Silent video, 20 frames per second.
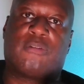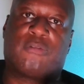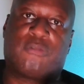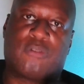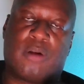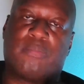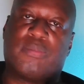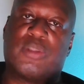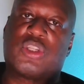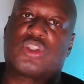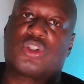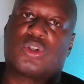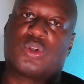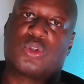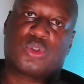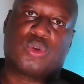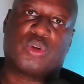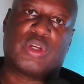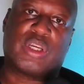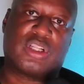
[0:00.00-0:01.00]
from the
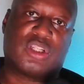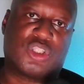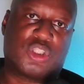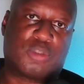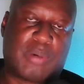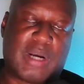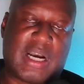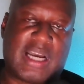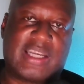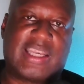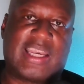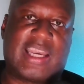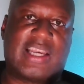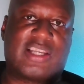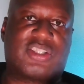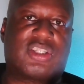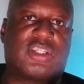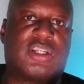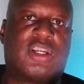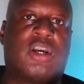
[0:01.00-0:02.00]
Social English
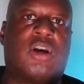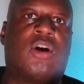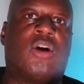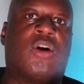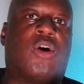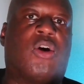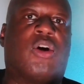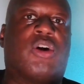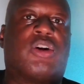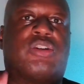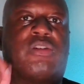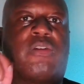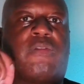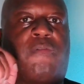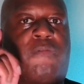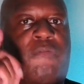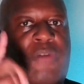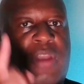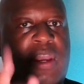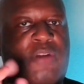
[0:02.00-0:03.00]
Podcast on your
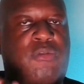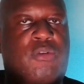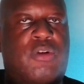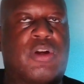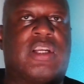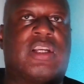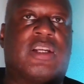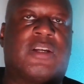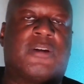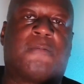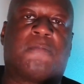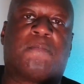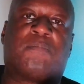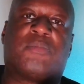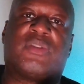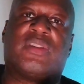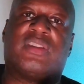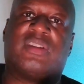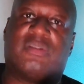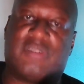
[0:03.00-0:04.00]
favorite
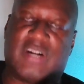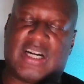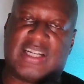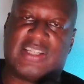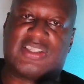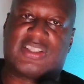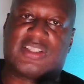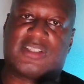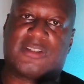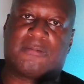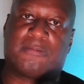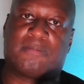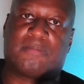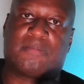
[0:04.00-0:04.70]
device.